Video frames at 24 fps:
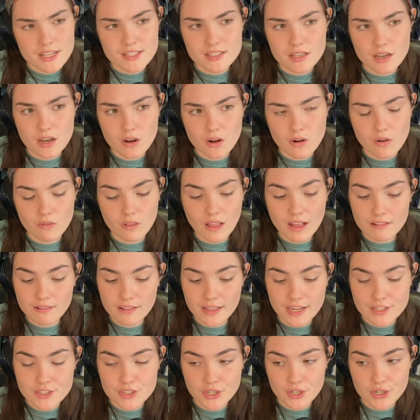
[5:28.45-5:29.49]
So
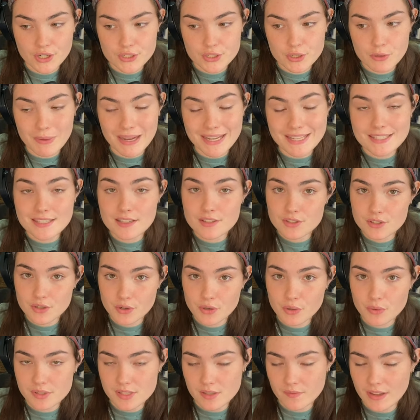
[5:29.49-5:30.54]
luckily I took her to my sister,
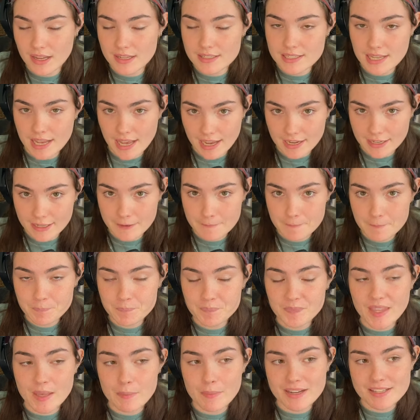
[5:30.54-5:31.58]
who is a vet tech,
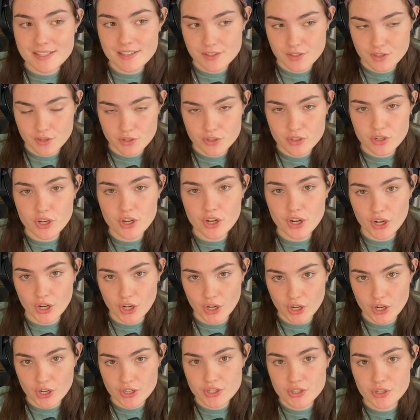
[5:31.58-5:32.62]
and my sister took
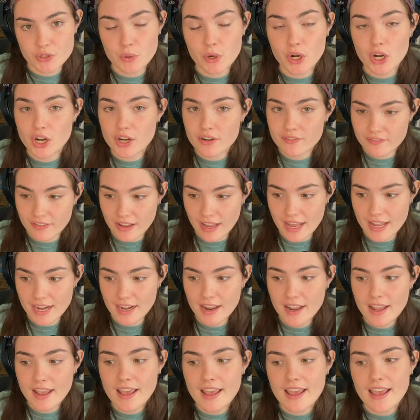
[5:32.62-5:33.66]
her to her vet.
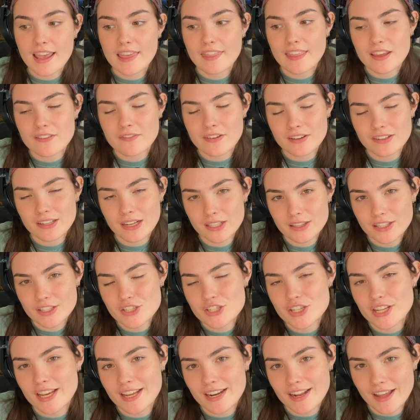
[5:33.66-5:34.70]
And they found out that
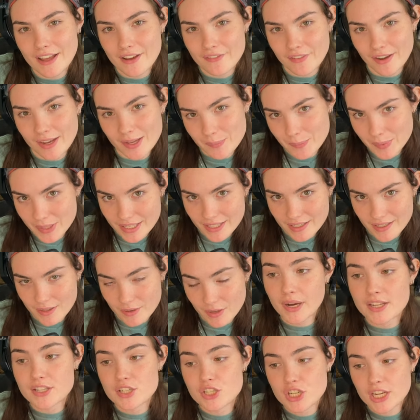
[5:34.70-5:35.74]
she had FIP,
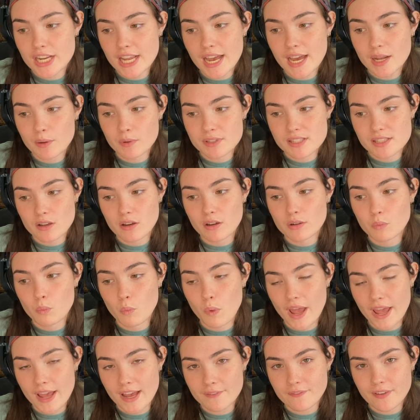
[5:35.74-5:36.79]
but she had what's called
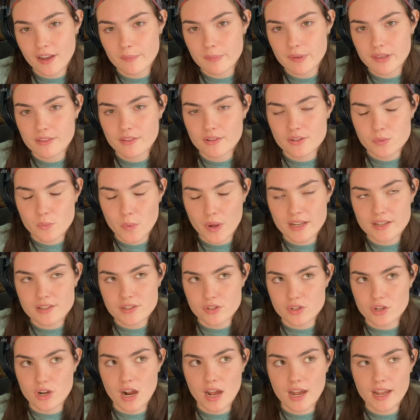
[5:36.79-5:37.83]
wet FIP. There's wet
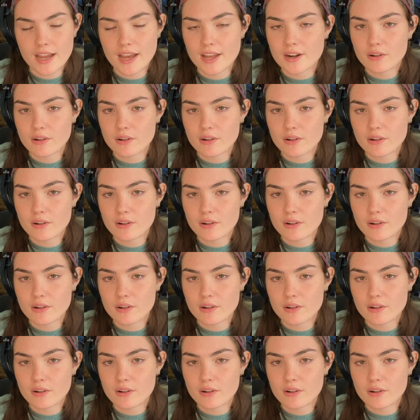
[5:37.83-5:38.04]
and dry.